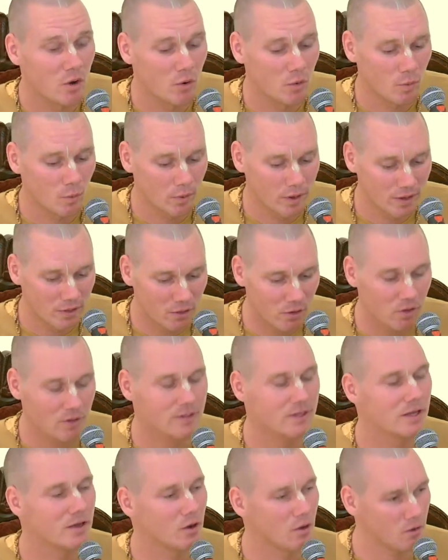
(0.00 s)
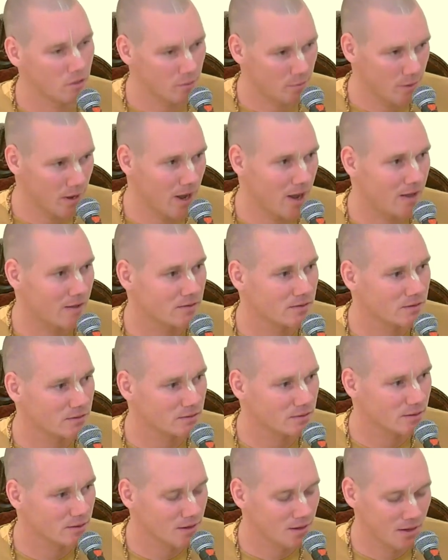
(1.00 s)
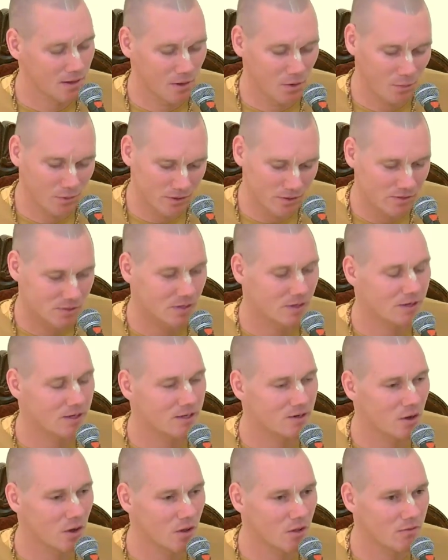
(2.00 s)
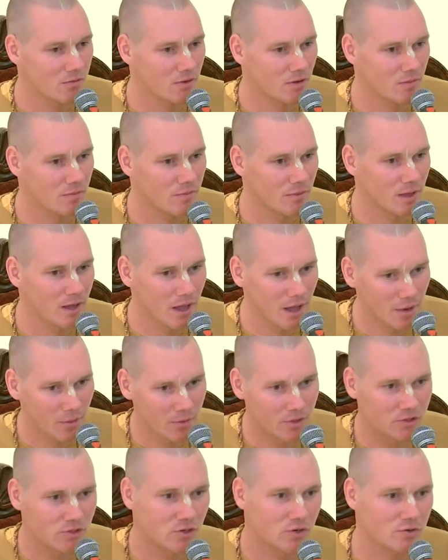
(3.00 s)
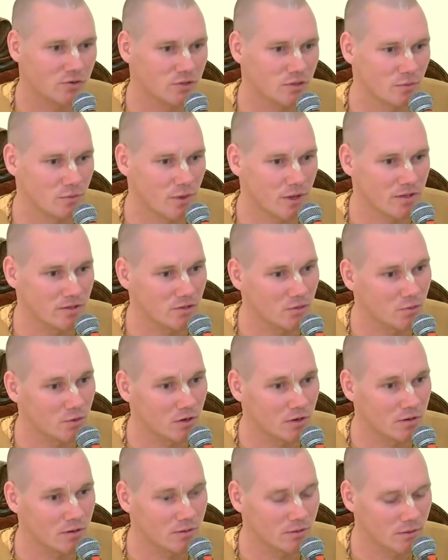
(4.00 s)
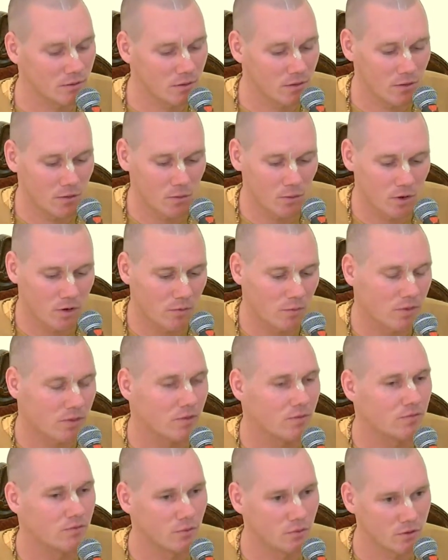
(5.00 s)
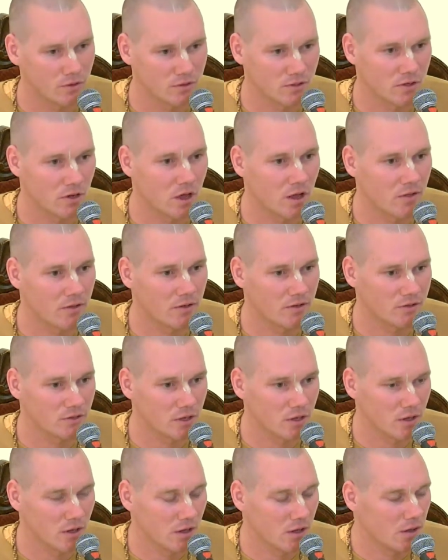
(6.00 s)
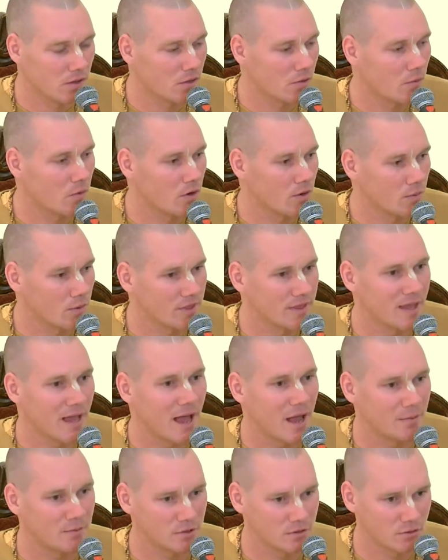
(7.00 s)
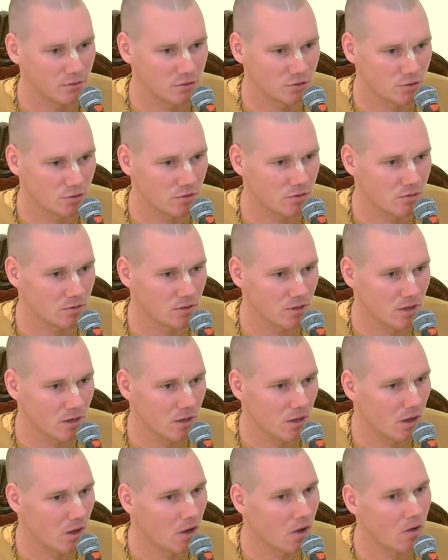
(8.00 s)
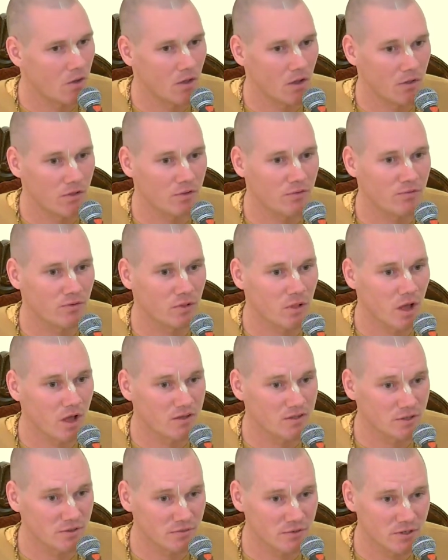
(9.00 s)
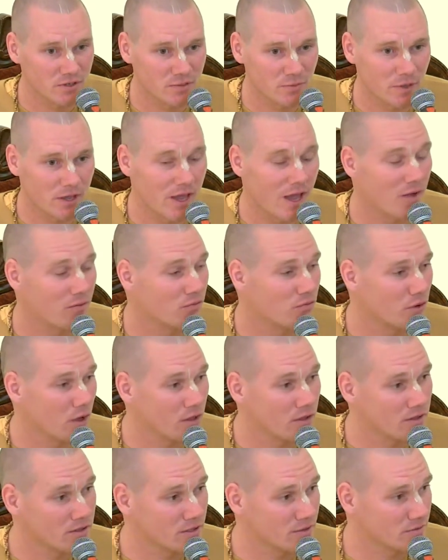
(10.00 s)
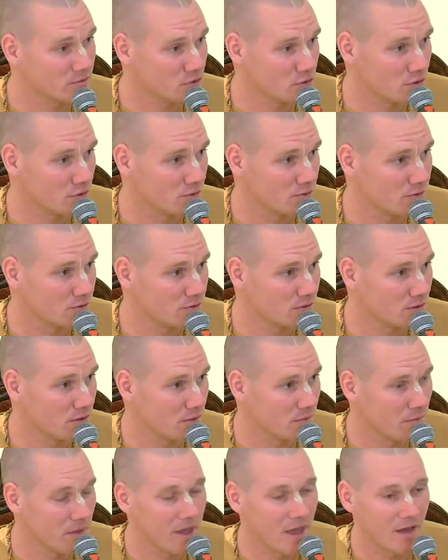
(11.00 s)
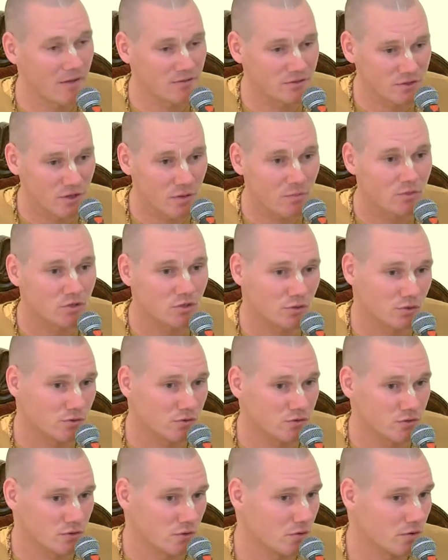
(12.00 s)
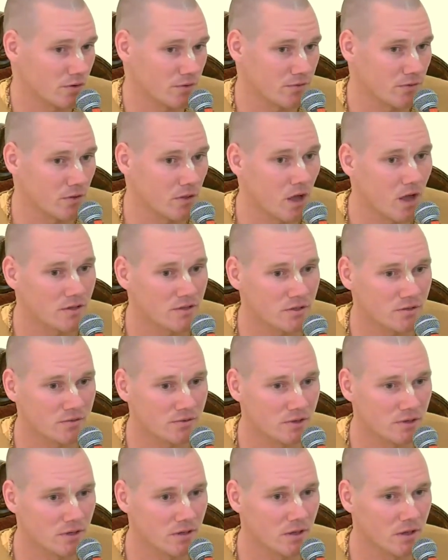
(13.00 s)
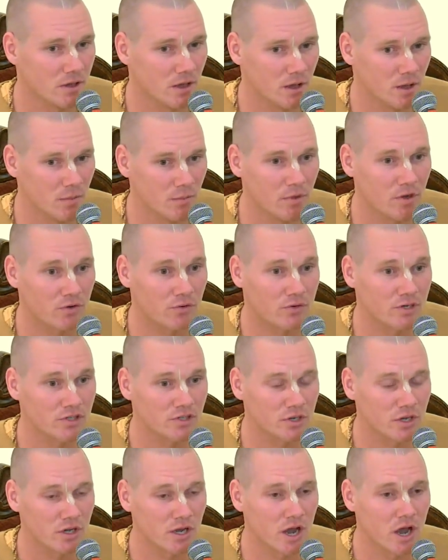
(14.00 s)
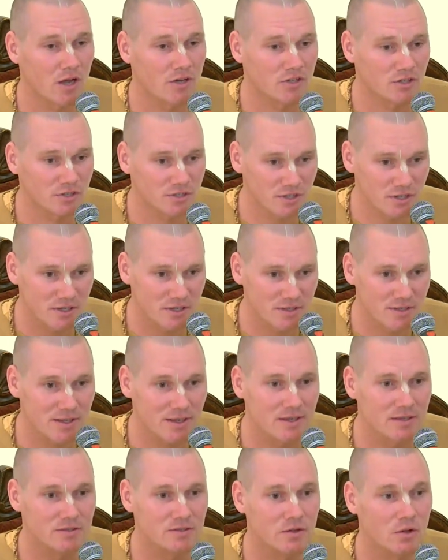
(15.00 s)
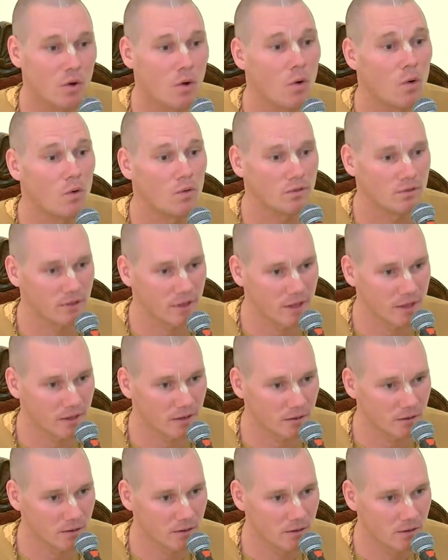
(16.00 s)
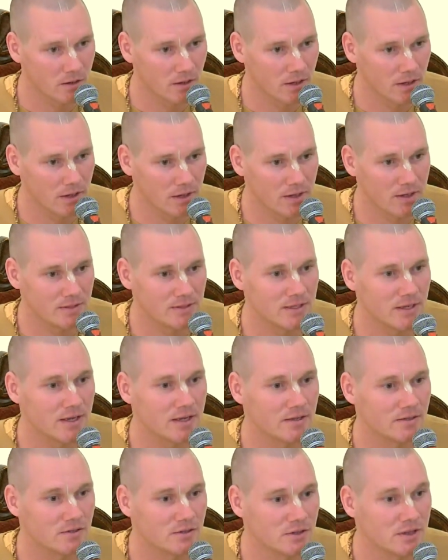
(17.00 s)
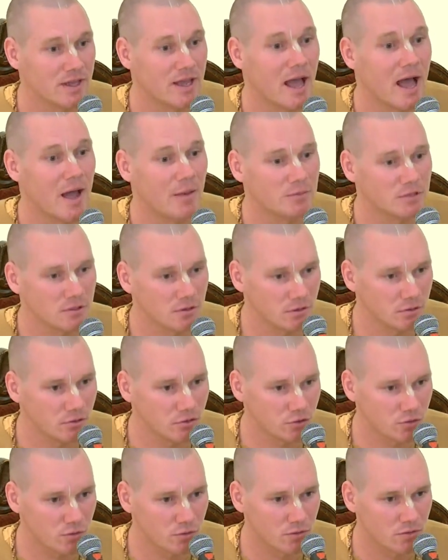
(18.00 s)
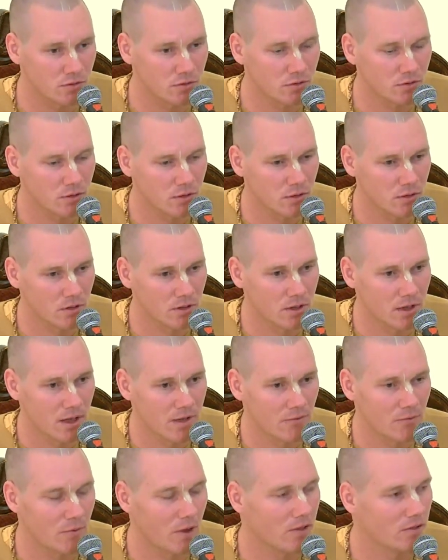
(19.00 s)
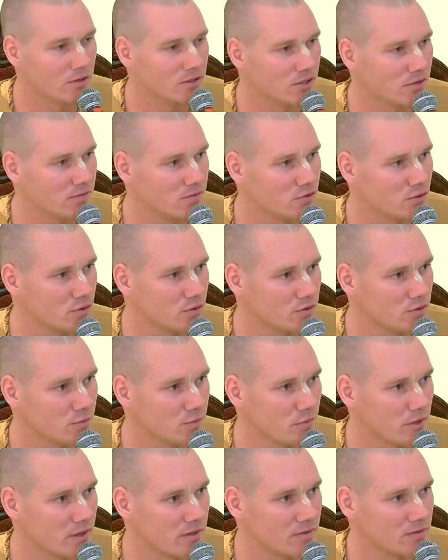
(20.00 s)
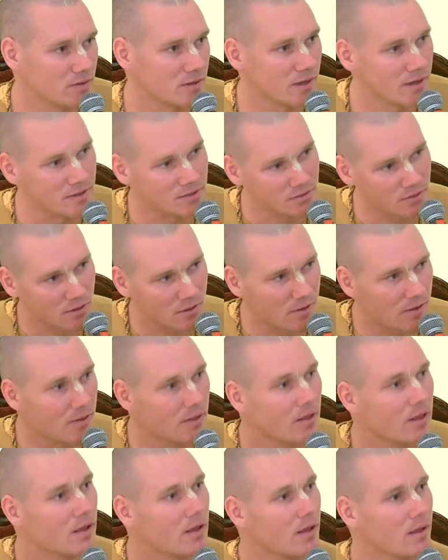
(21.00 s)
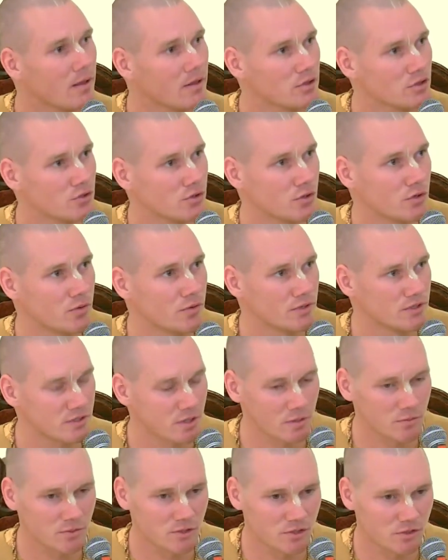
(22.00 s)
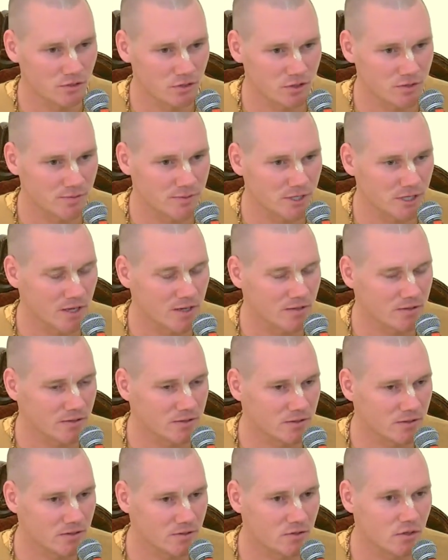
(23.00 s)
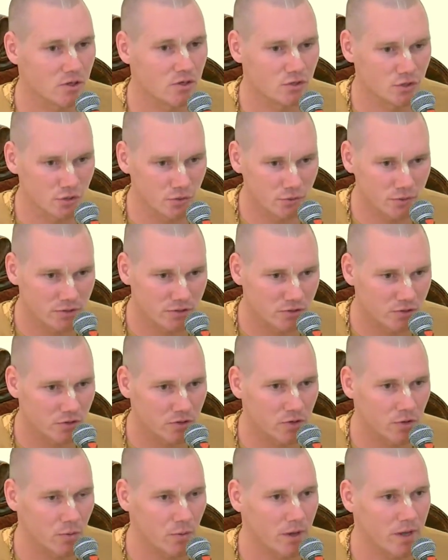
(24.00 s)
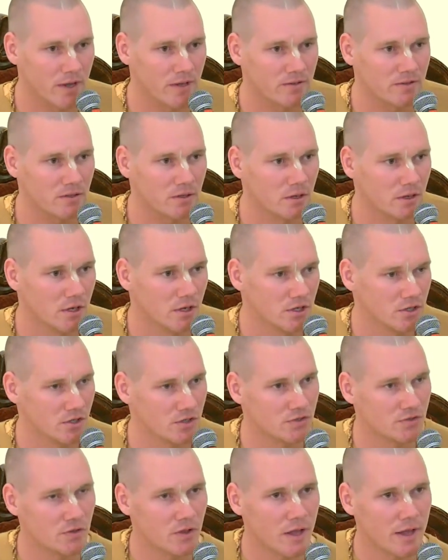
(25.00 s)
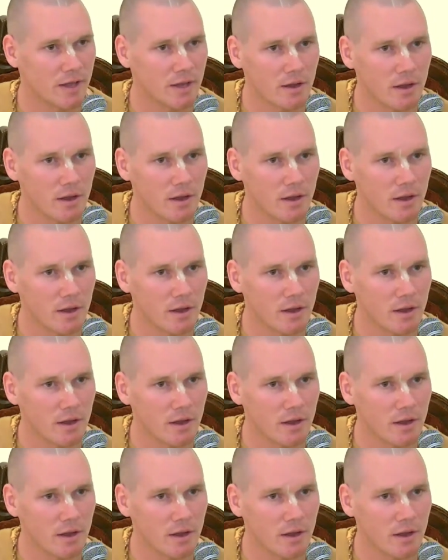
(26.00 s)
we looked at all the paths, we studied all of them, and we chose the best one, the one with the fullest knowledge, the one with the absolute truth. All other philosophies may have relative truths, may have some truths to their philosophy, but Krishna consciousness is the whole thing. It contains the absolute truth. Relative truth means it's true in some circumstances, true in certain ways, just like